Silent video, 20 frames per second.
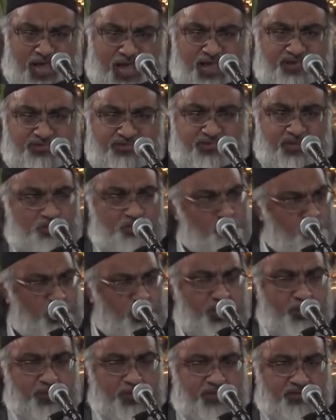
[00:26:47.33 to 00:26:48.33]
gangsters,
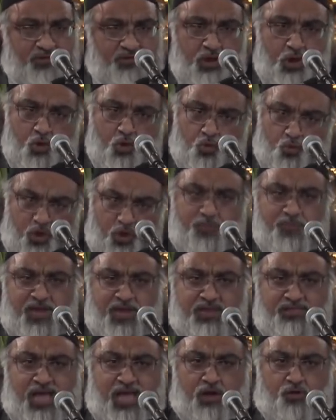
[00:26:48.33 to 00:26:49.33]
wannabes with
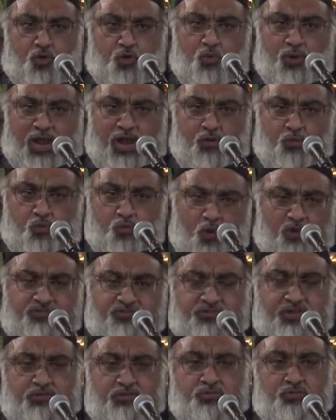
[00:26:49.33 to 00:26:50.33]
me in that room when I
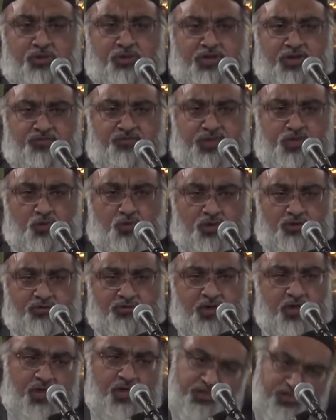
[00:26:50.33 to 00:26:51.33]
washed some individuals.